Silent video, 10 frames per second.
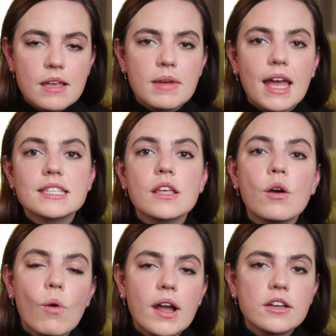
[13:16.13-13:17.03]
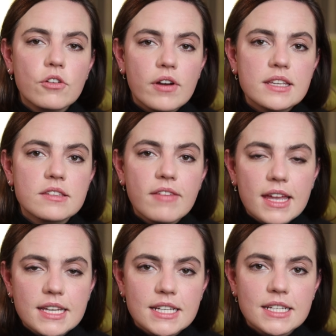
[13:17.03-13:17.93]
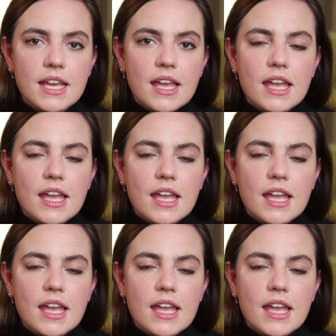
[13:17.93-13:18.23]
but as the Hawaiian craze faded,